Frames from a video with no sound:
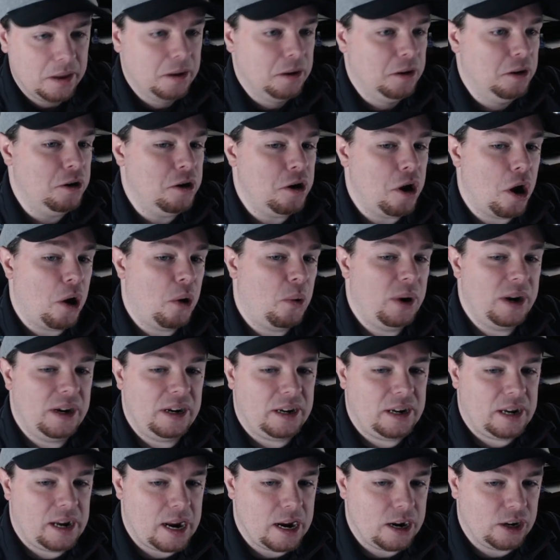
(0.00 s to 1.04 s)
No
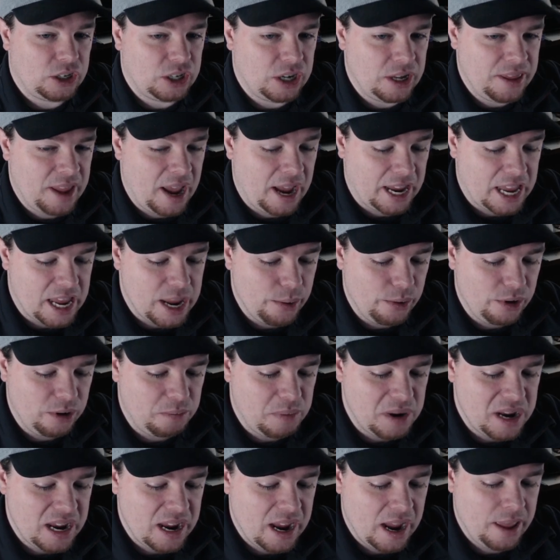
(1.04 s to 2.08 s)
indication that he would
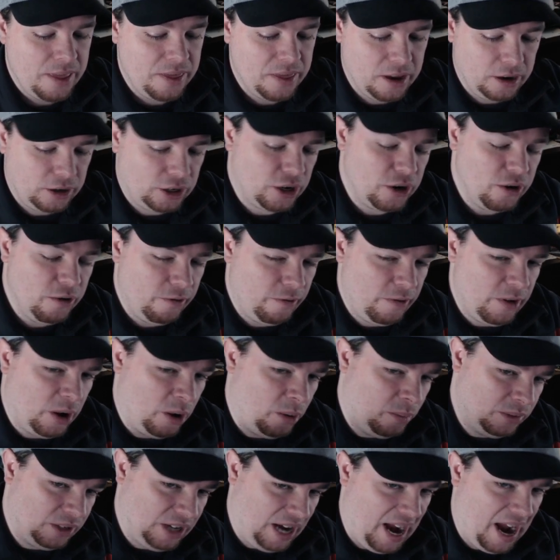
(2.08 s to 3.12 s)
be in the two
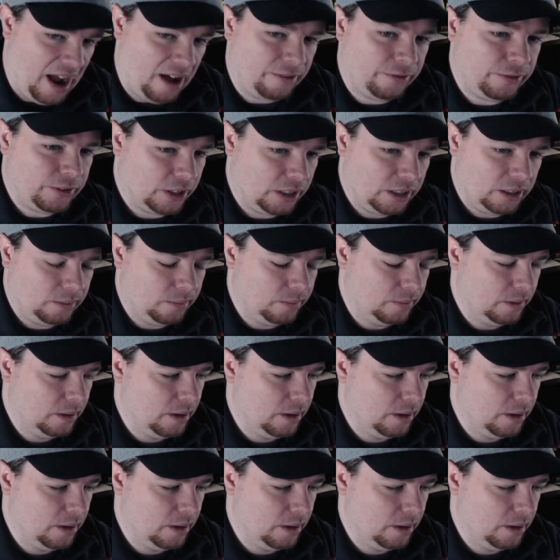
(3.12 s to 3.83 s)
films after.